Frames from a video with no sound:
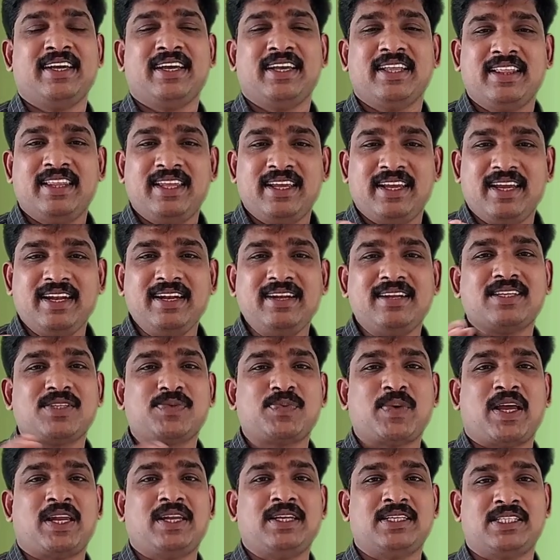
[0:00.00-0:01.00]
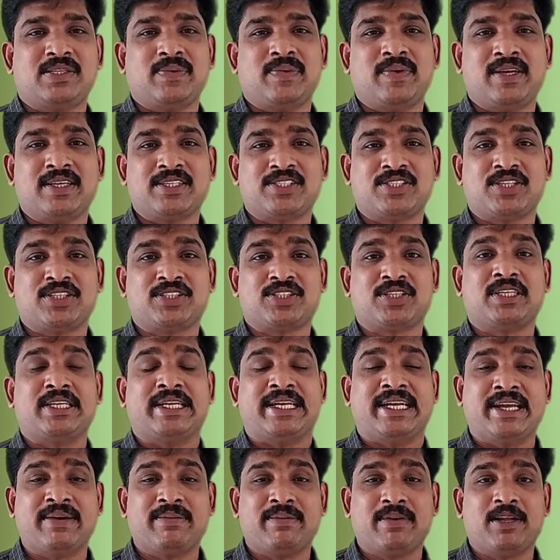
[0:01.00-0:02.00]
The Indus Valley Civilization
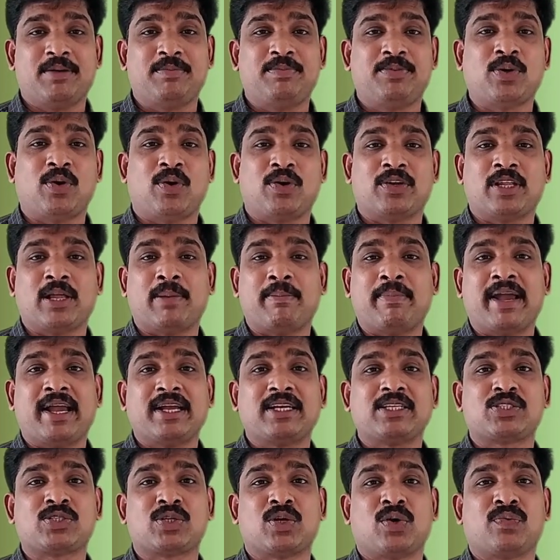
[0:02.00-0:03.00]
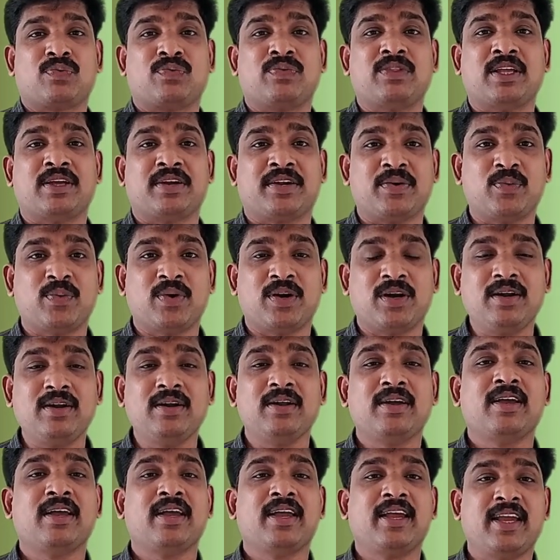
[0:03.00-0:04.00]
developed on the banks of the
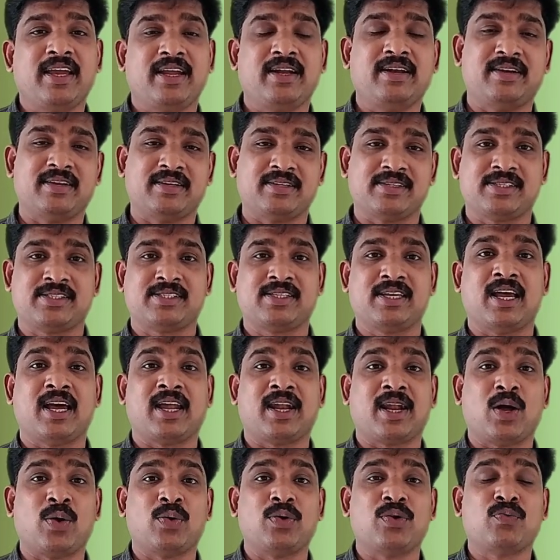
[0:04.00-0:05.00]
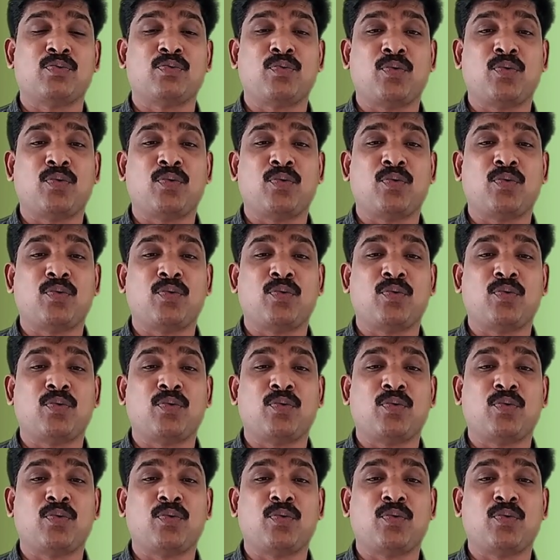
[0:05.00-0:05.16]
river Indus around